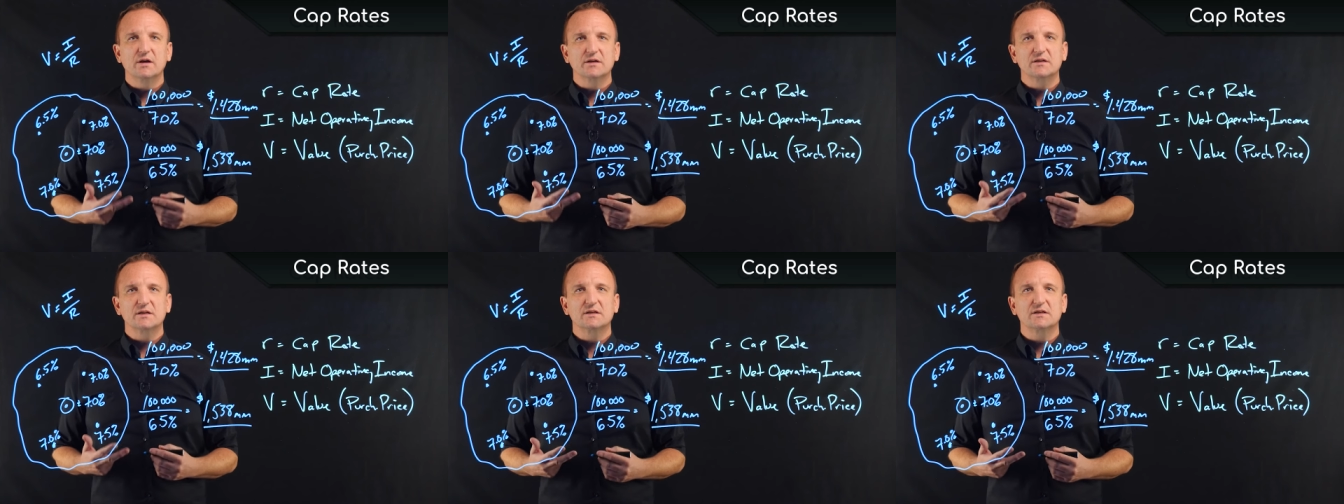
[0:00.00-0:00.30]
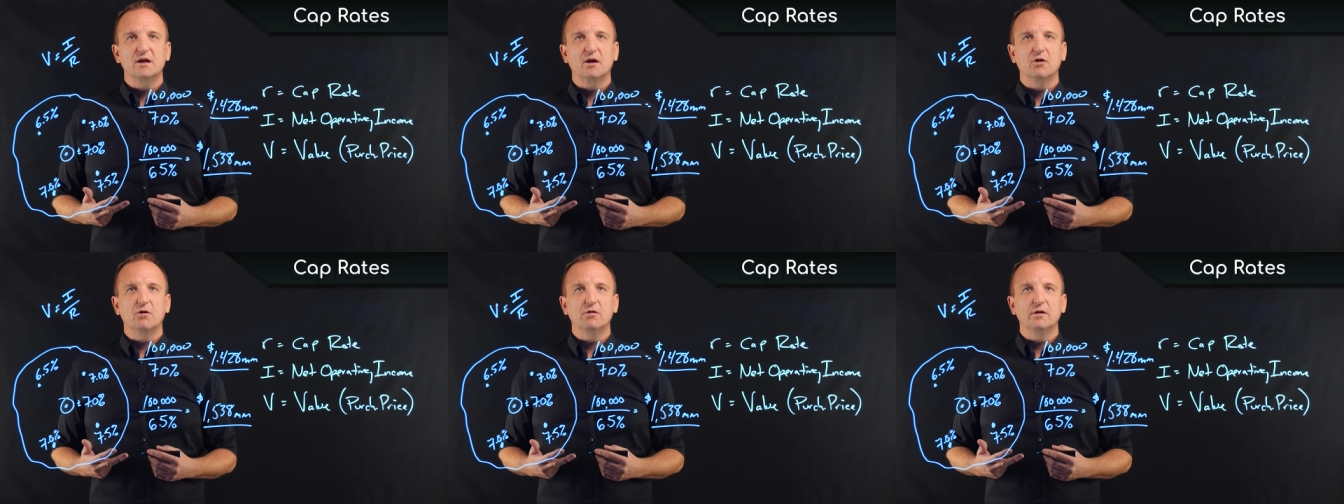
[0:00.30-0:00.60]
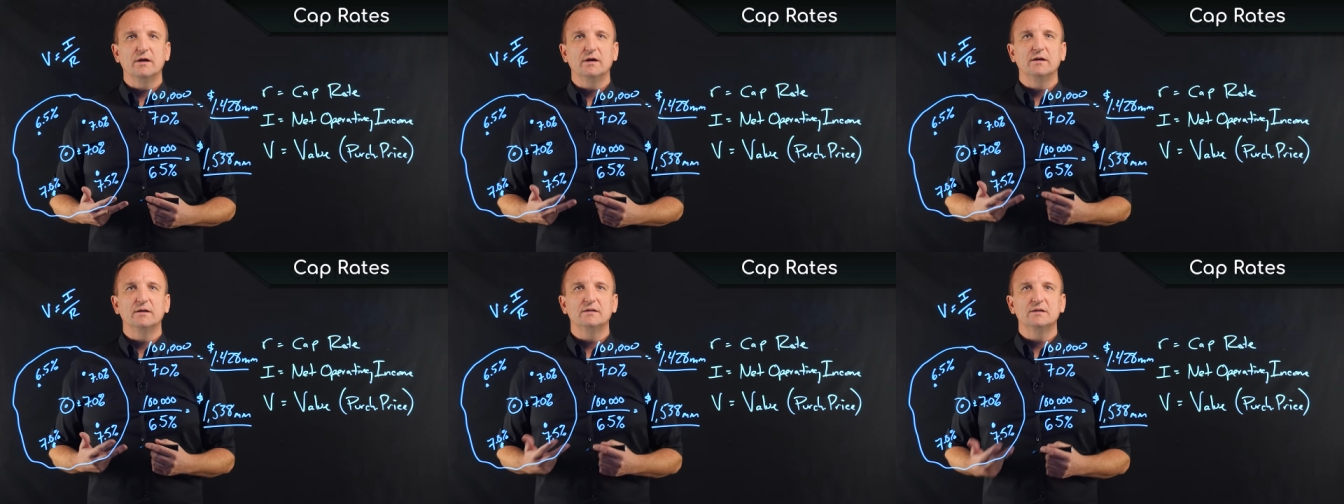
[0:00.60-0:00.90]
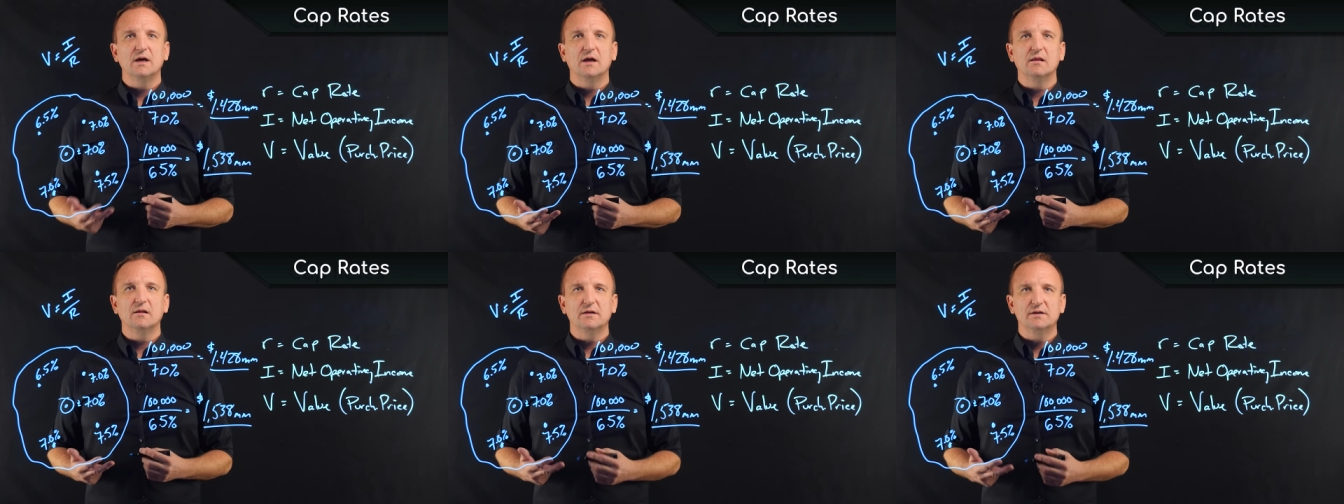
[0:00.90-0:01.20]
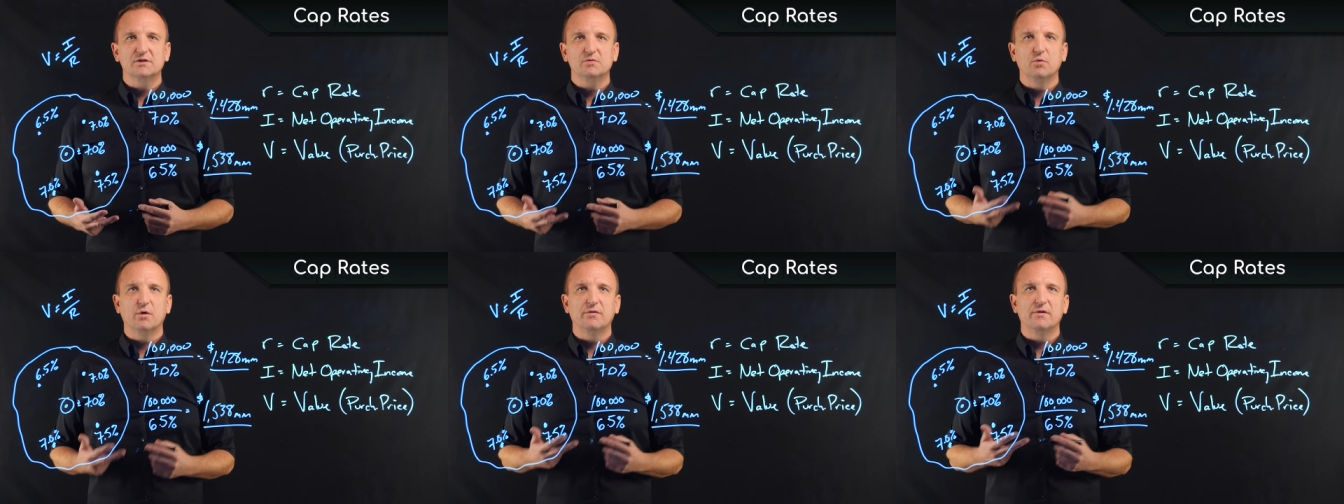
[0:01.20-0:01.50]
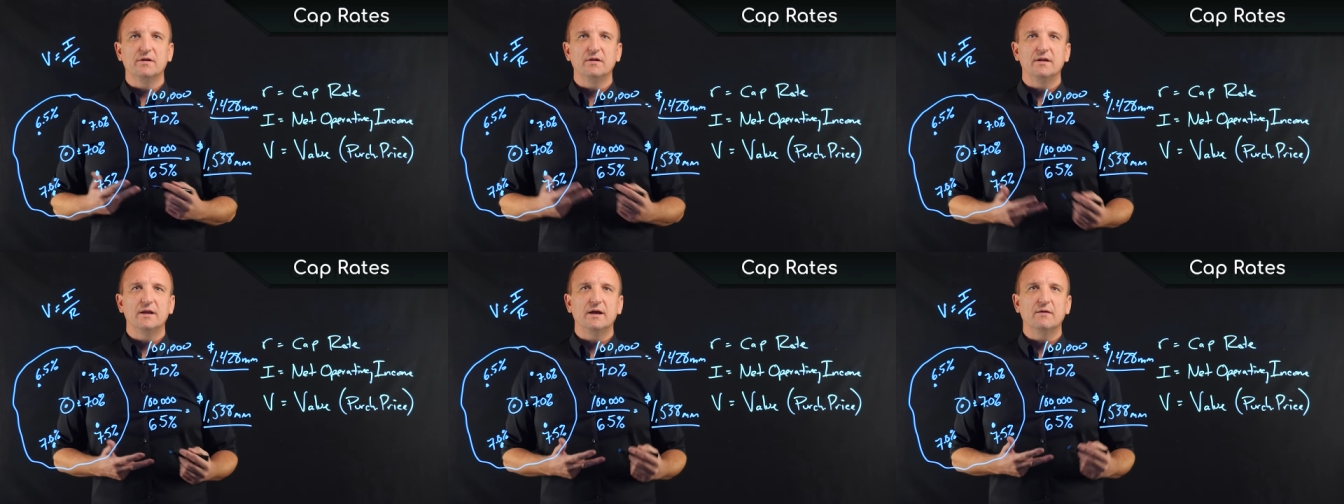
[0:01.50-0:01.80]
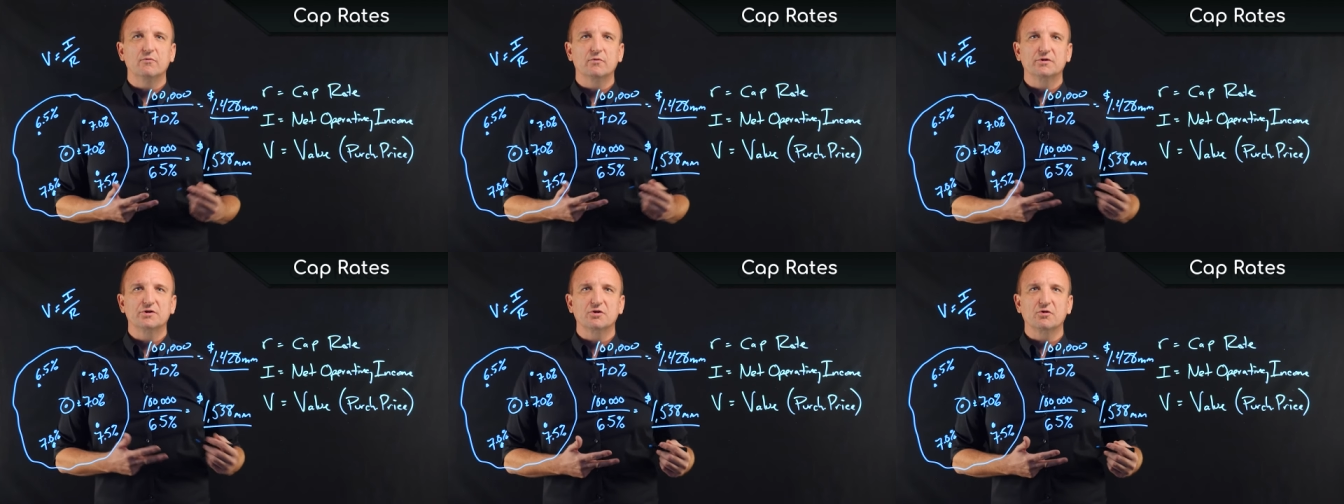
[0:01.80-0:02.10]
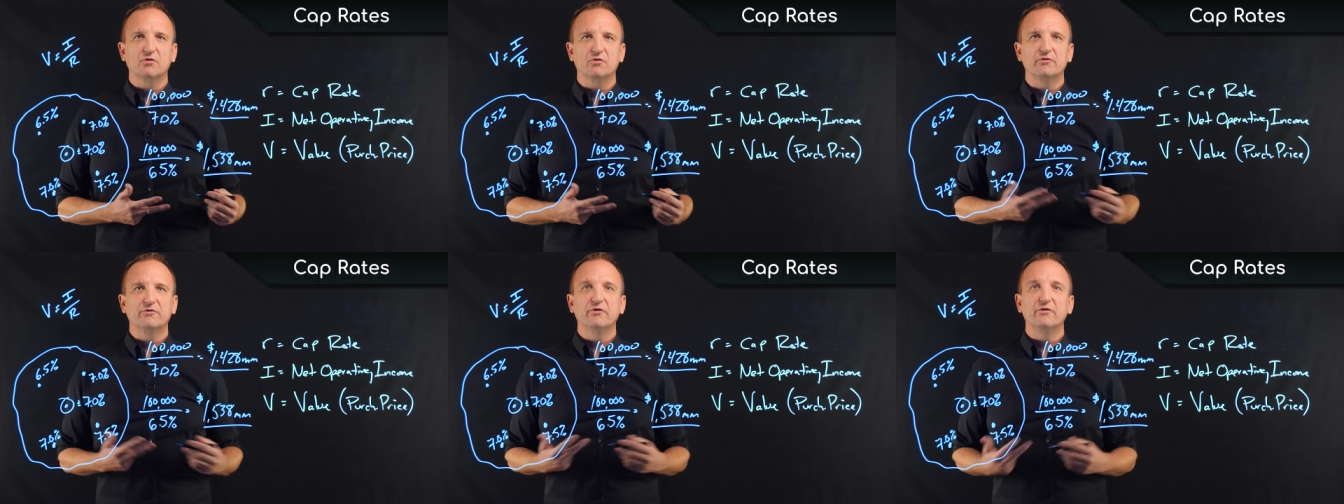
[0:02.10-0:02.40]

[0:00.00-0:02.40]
necessarily tell us what the net return